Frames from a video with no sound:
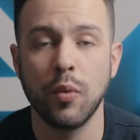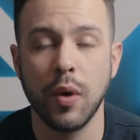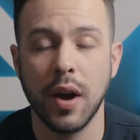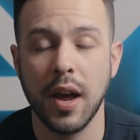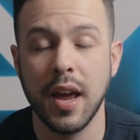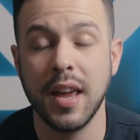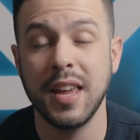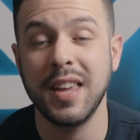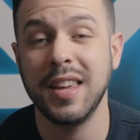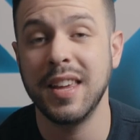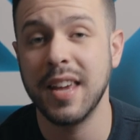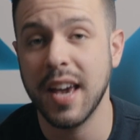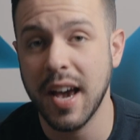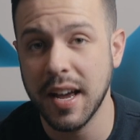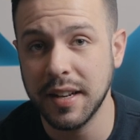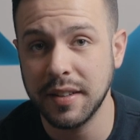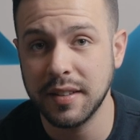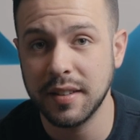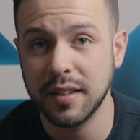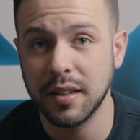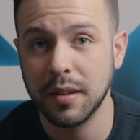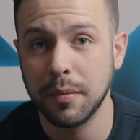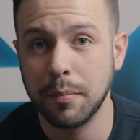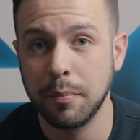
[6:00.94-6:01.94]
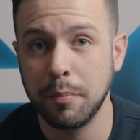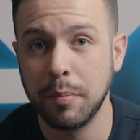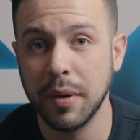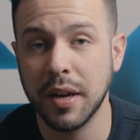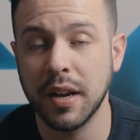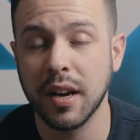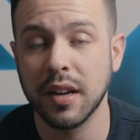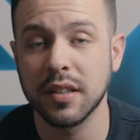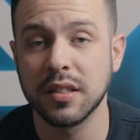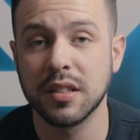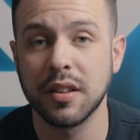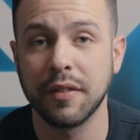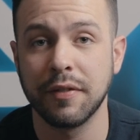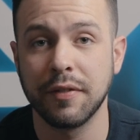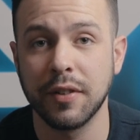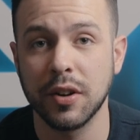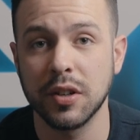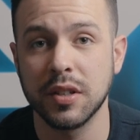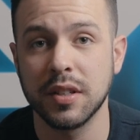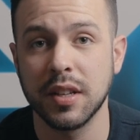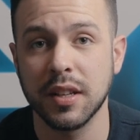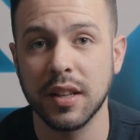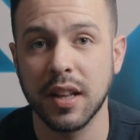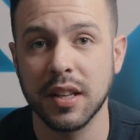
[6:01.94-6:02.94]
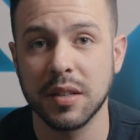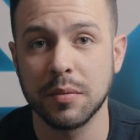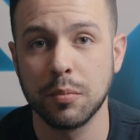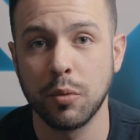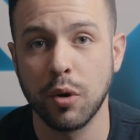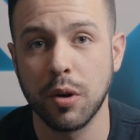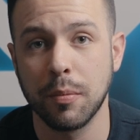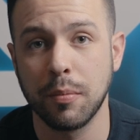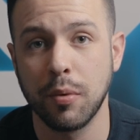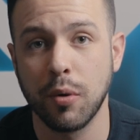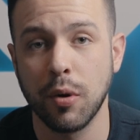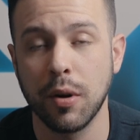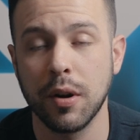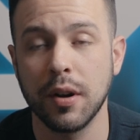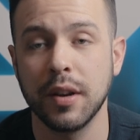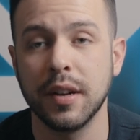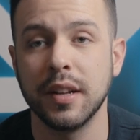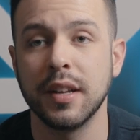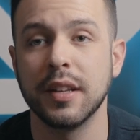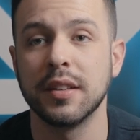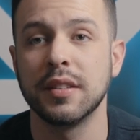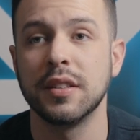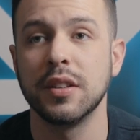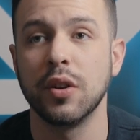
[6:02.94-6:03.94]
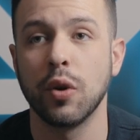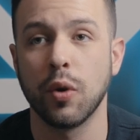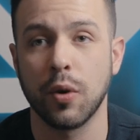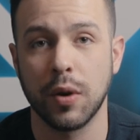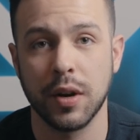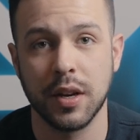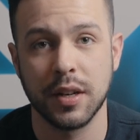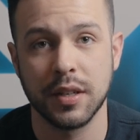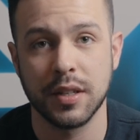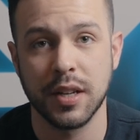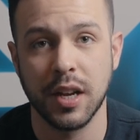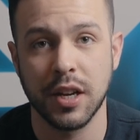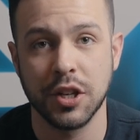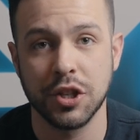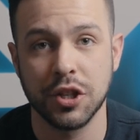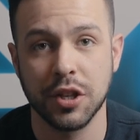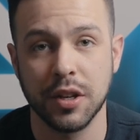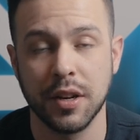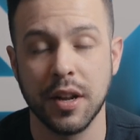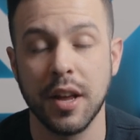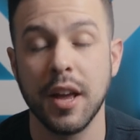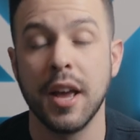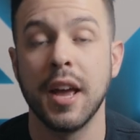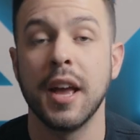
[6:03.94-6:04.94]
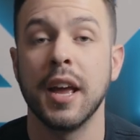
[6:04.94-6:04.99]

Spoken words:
way yet, because the first thing that's more important is the orientation.